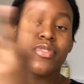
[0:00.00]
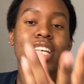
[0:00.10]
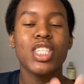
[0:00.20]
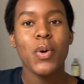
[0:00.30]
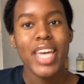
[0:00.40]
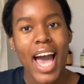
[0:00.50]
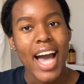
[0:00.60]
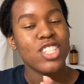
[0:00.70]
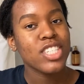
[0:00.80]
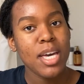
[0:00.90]
So yeah,
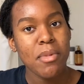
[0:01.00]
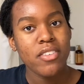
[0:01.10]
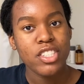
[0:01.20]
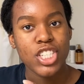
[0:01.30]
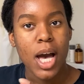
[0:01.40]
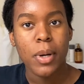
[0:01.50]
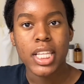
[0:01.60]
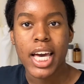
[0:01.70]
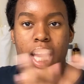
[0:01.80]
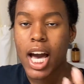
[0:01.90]
I just came out of the shower.
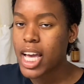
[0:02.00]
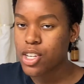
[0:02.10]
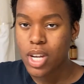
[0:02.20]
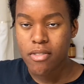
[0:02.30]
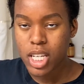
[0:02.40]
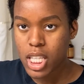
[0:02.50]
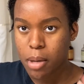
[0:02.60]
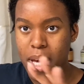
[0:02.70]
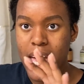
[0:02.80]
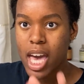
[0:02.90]
Like, I don't have anything in
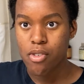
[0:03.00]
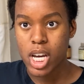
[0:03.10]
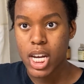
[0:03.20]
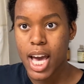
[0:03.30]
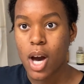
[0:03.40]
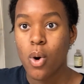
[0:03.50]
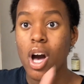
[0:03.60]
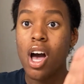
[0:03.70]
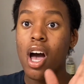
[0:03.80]
my hair right now.